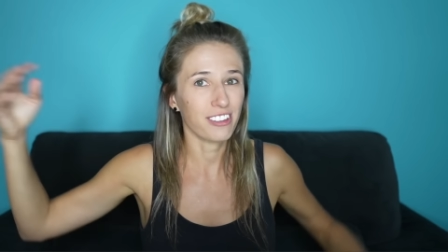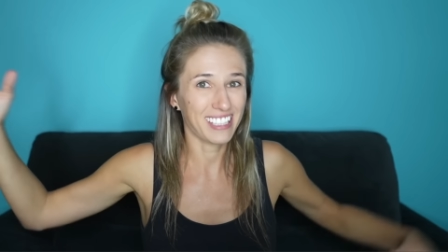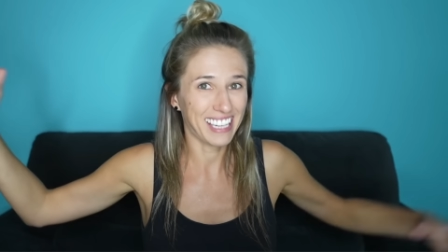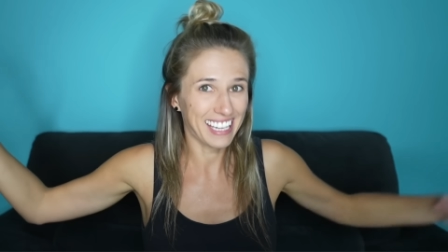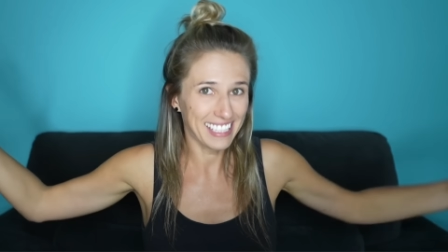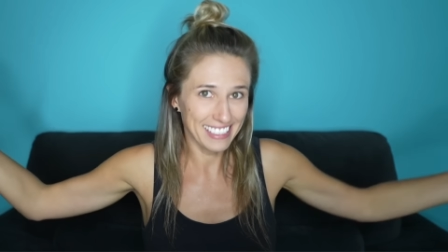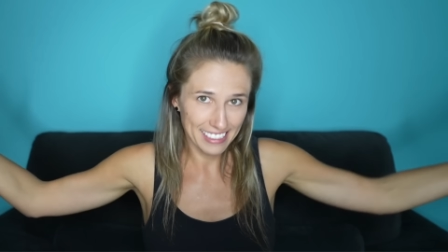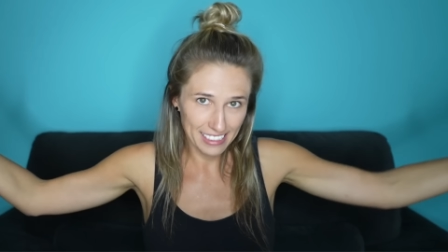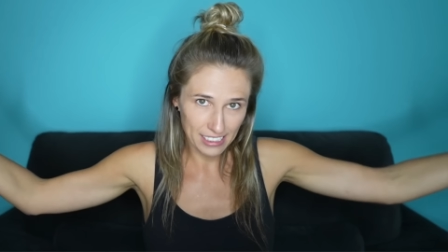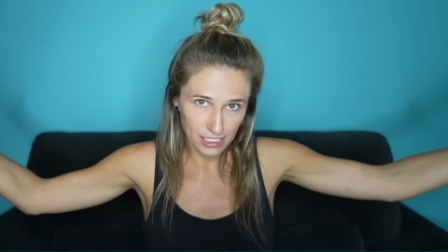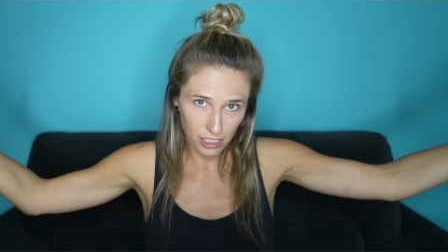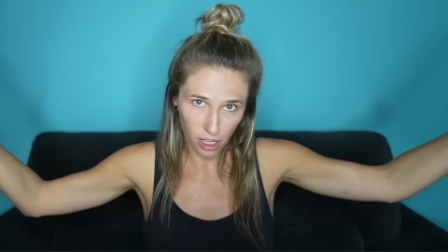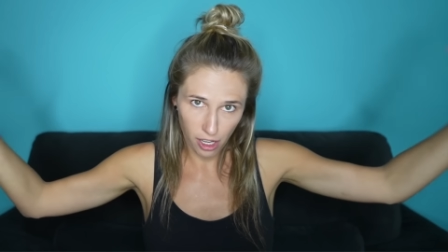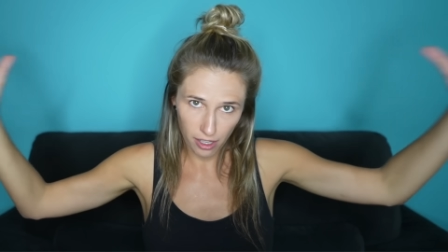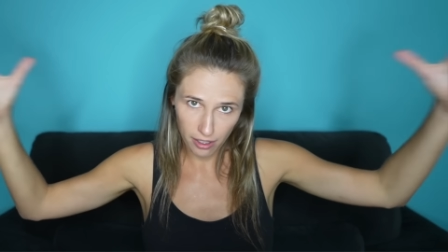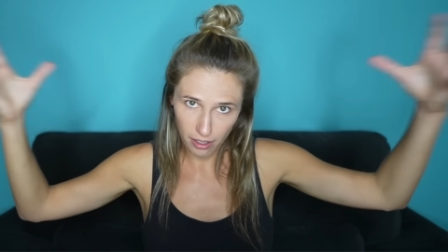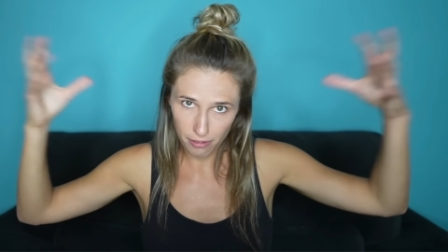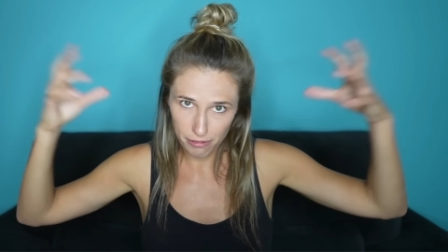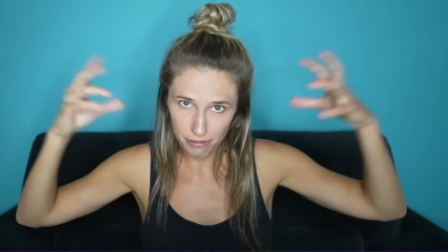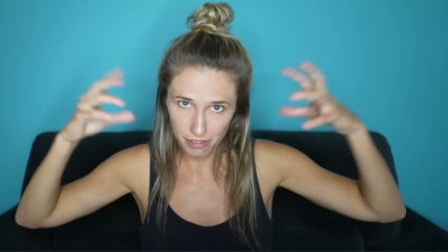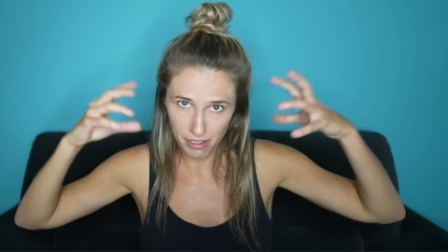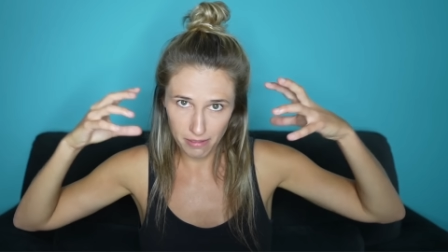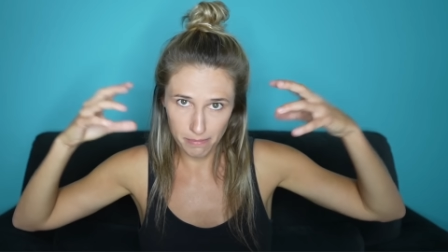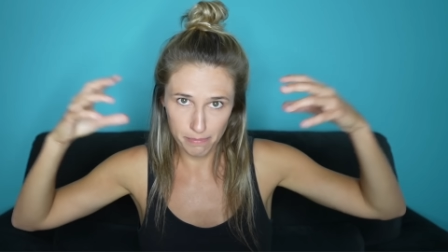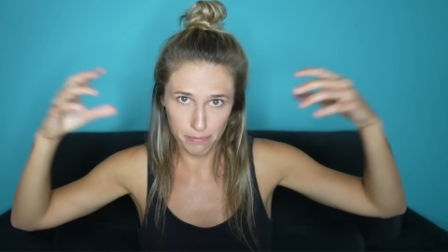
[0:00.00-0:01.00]
get a lot
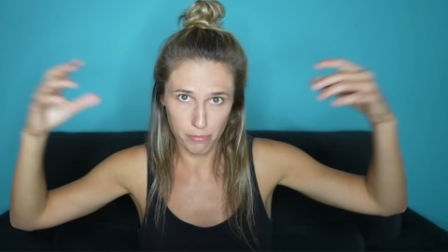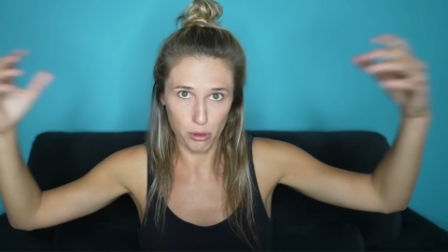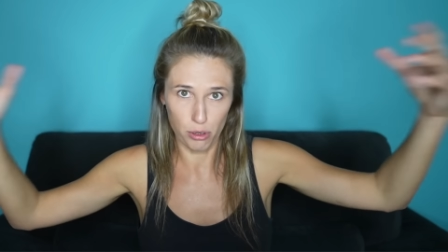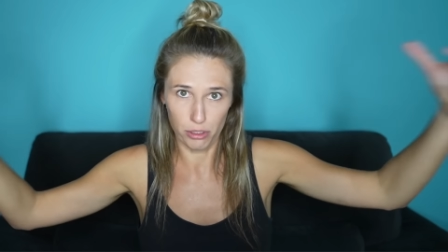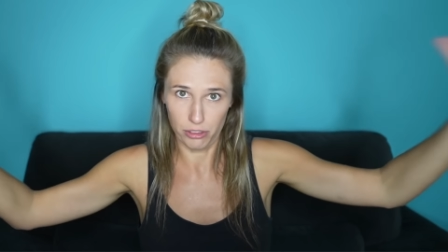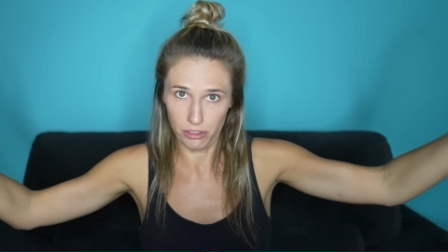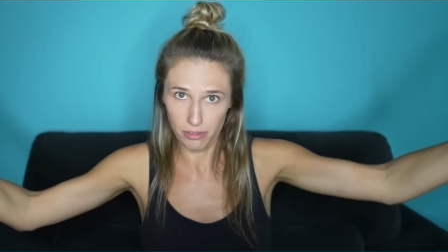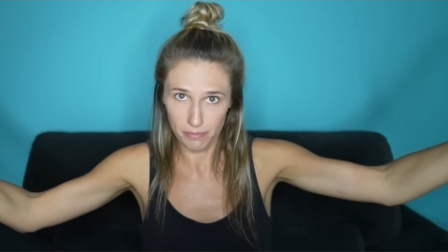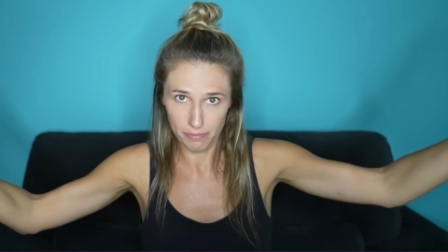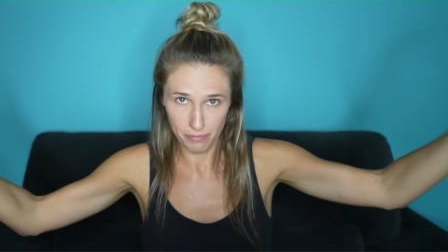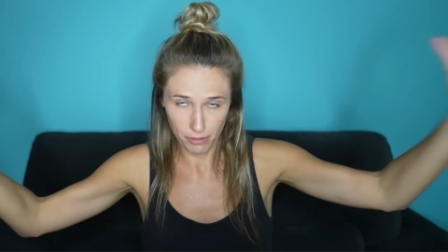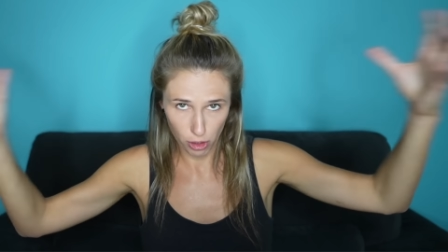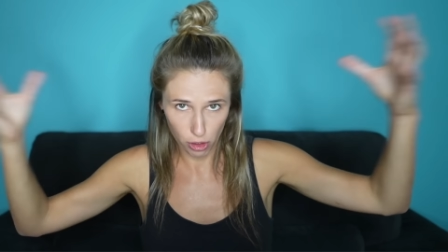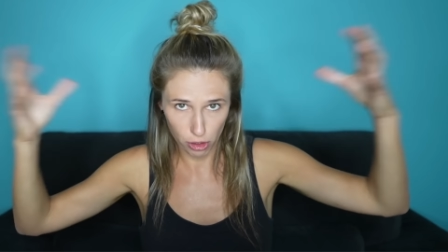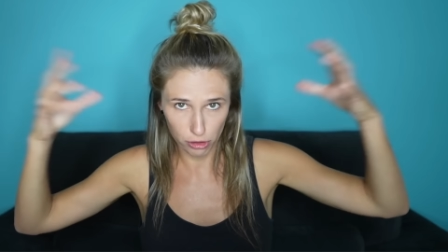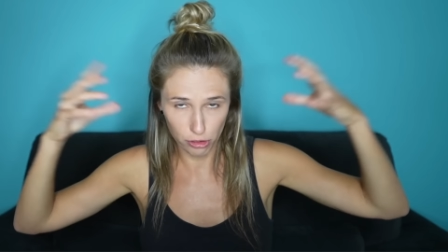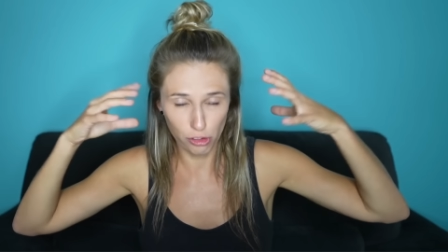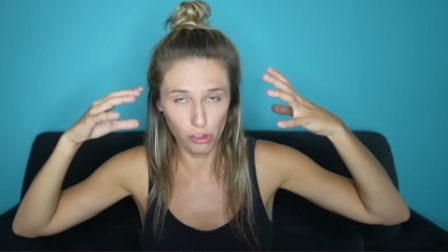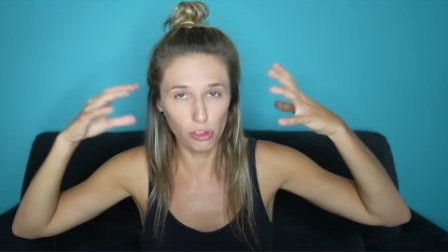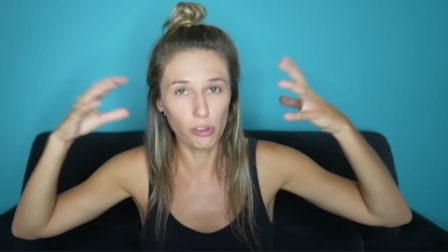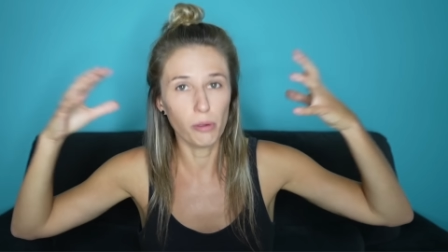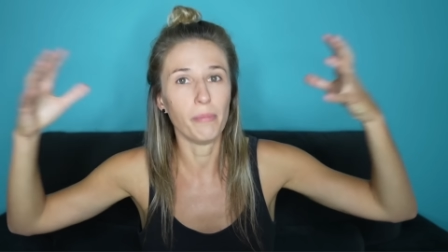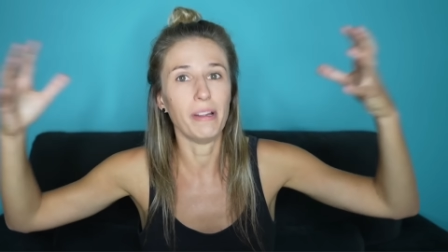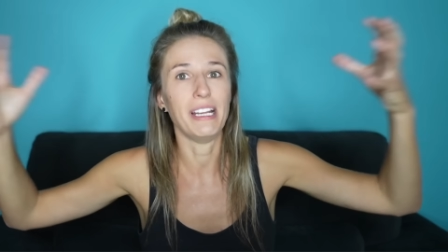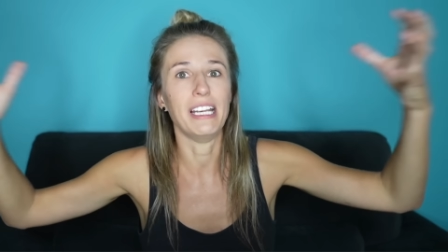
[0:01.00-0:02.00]
of input,
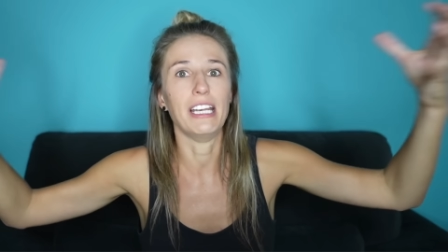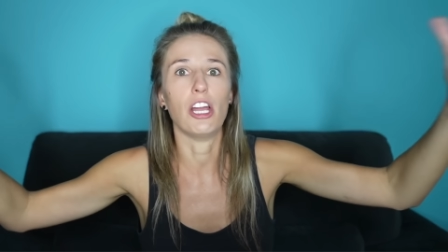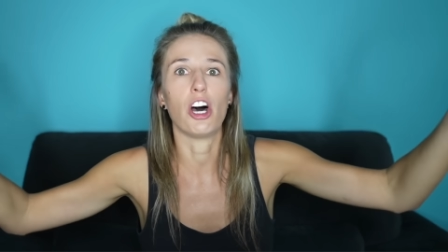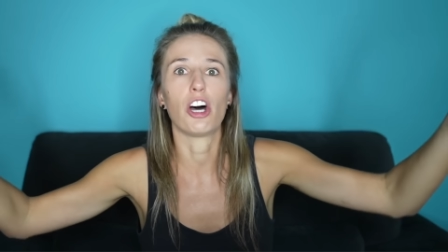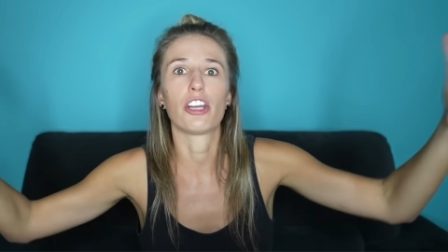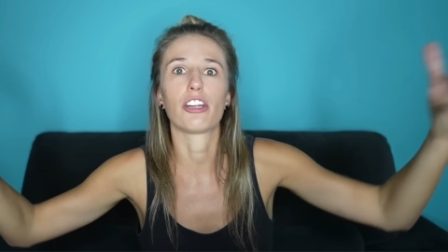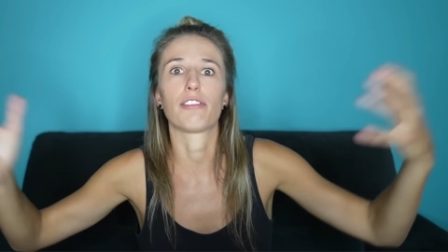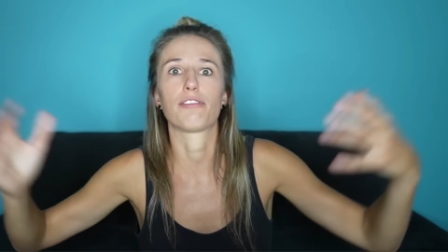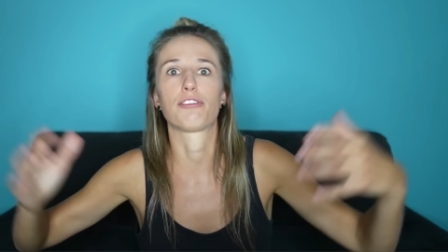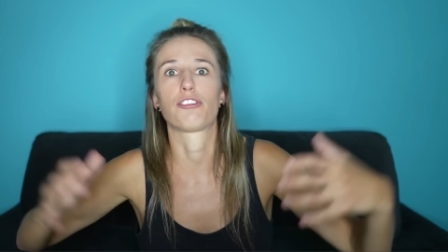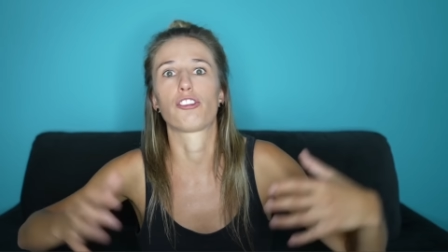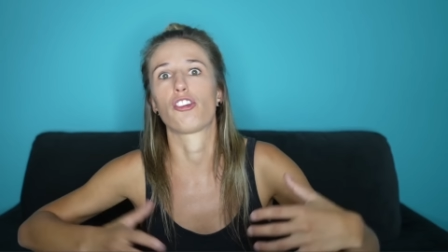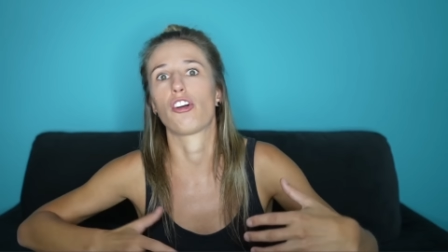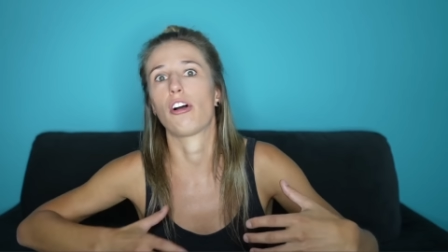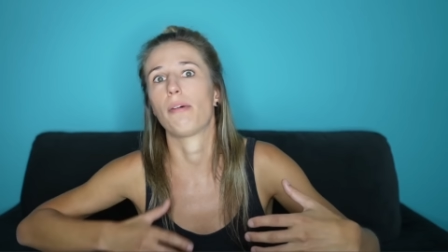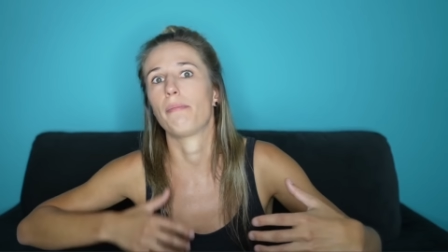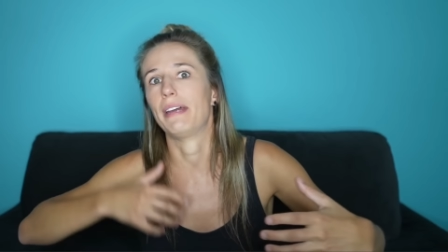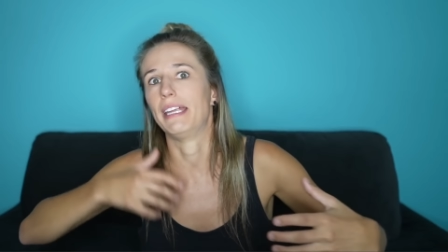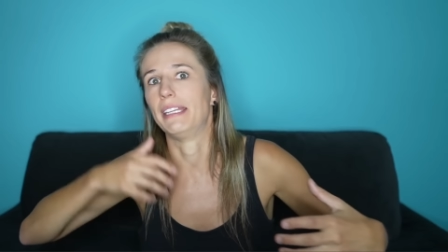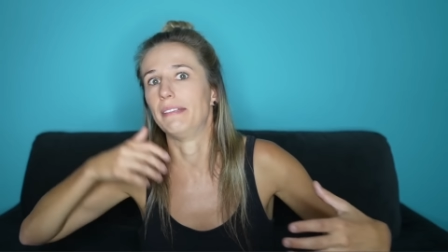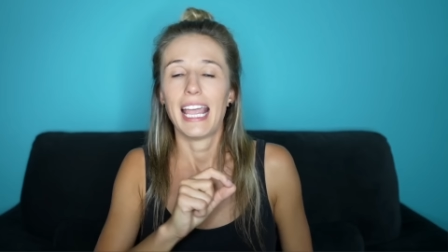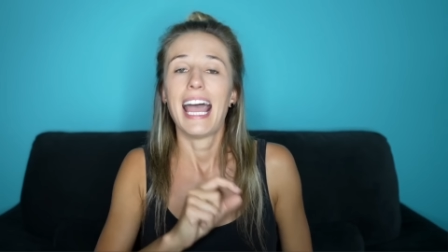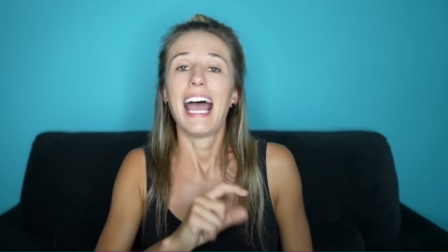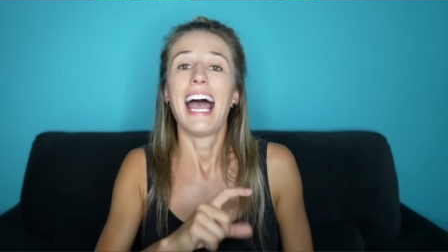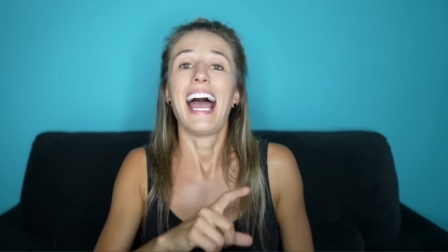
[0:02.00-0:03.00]
consume a lot of
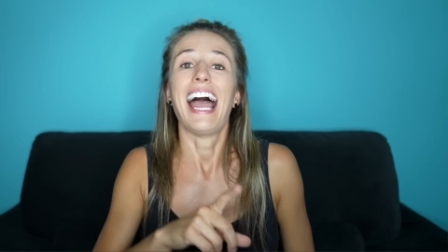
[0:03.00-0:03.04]
German.